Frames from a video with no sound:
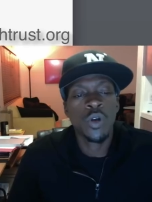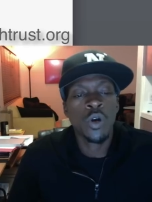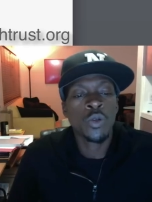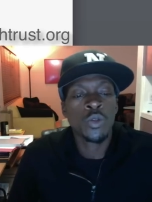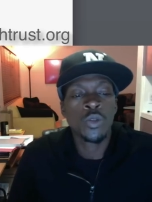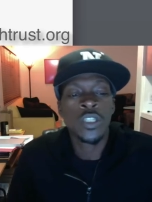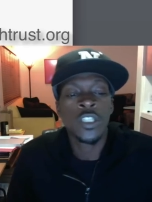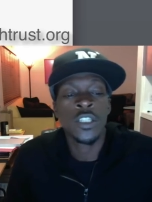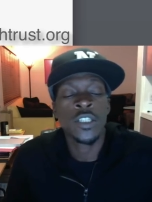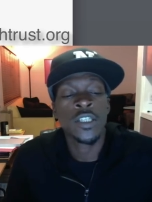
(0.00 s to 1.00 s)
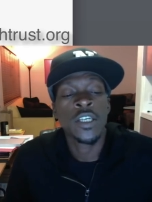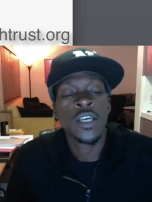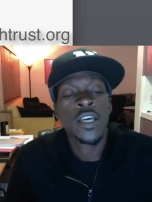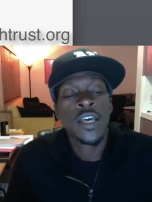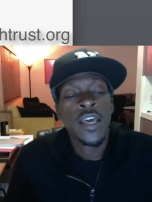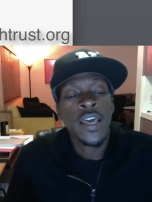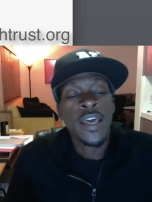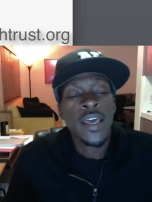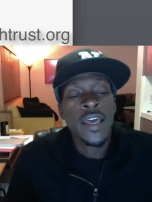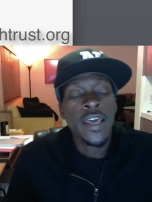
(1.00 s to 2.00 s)
own due diligence.
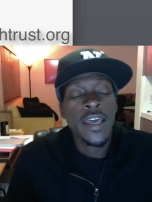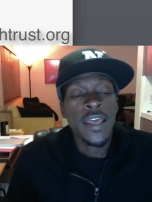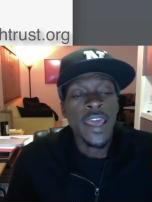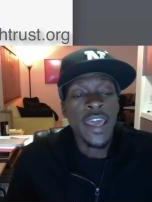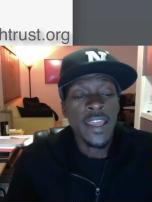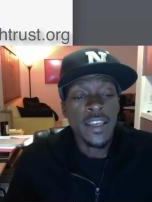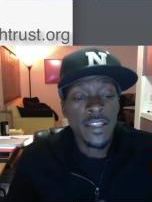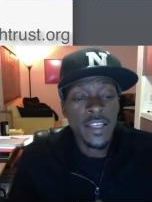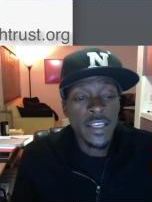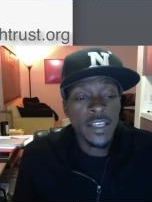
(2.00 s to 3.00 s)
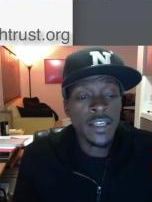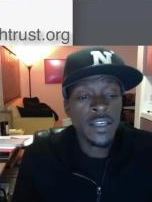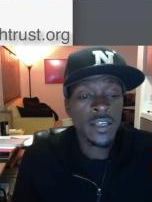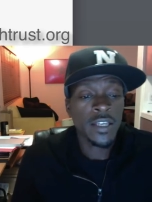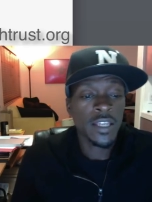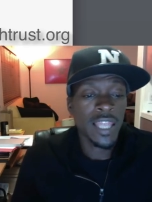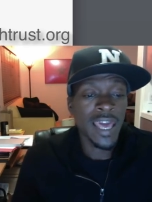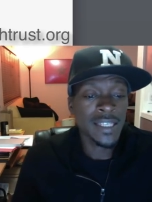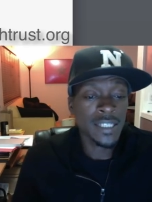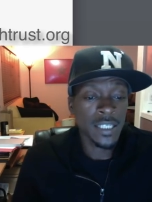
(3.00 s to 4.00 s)
And then,
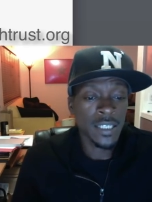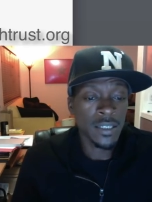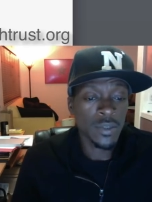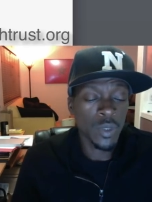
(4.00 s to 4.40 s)
lastly,